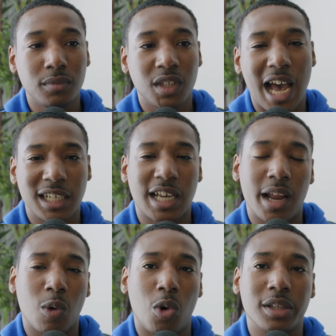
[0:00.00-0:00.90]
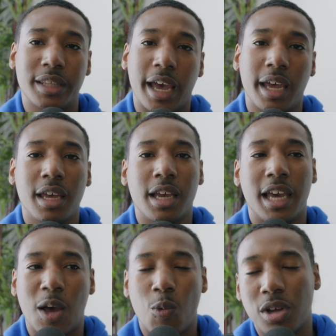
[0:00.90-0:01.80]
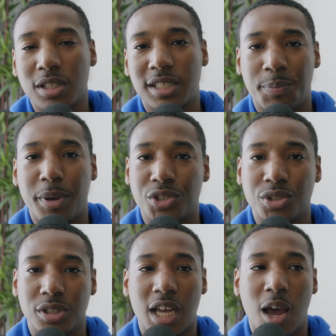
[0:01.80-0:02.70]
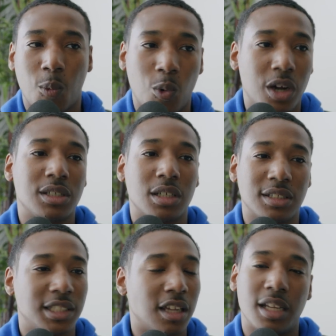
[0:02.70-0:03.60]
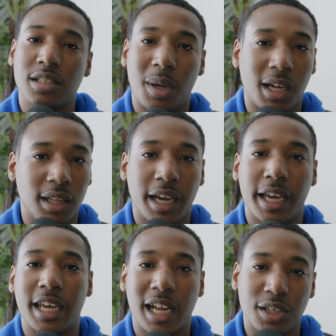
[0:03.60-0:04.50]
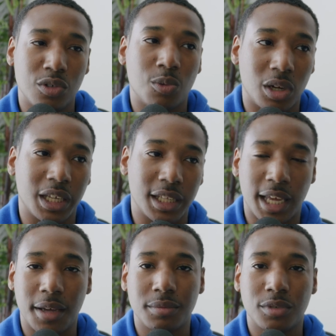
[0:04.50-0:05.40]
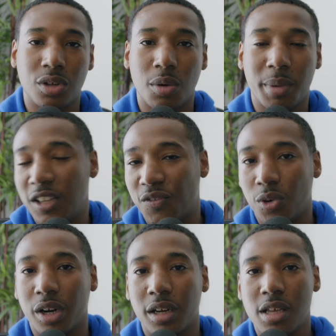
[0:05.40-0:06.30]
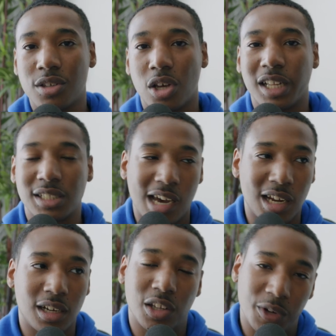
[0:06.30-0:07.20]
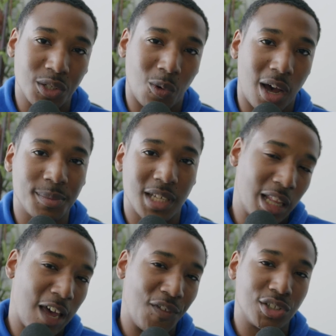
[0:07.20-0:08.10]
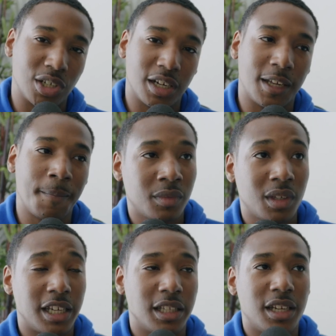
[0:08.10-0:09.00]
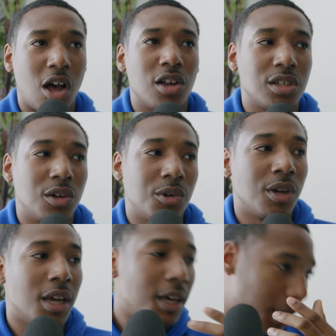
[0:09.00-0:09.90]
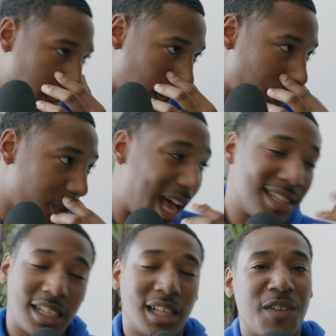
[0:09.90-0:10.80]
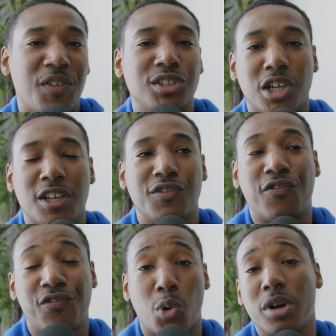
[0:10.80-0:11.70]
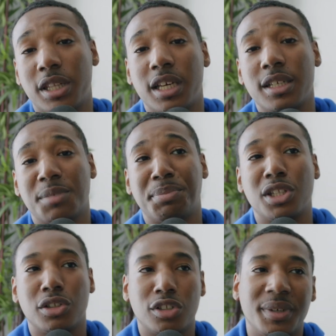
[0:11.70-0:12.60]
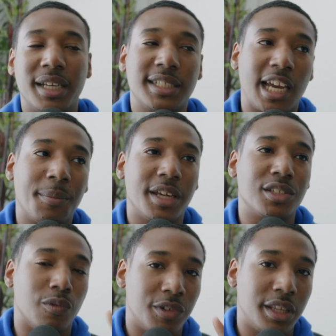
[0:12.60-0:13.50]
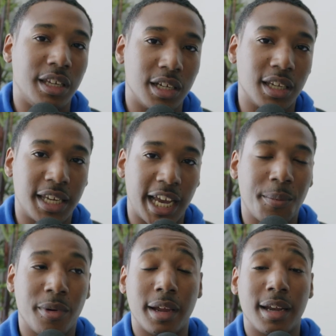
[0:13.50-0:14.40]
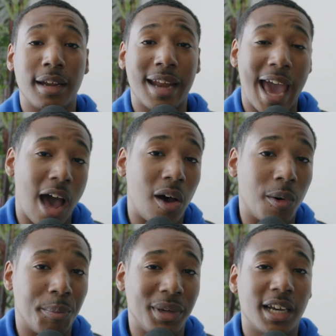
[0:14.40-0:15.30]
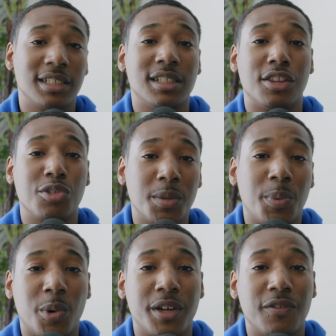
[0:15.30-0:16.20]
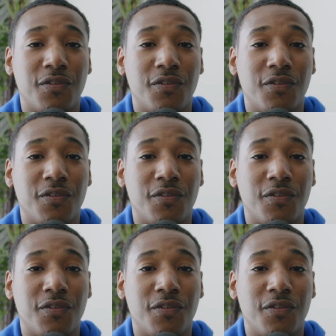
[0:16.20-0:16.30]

I kind of want that, and I want to take pictures. I want to sell that to my client, and I do want to get that, money for it. So that's kind of another reason why I'm selling the FX30. And then also, I'm not selling the FX30 for this, but the Luminex camera is a really good camera now, because the 3.0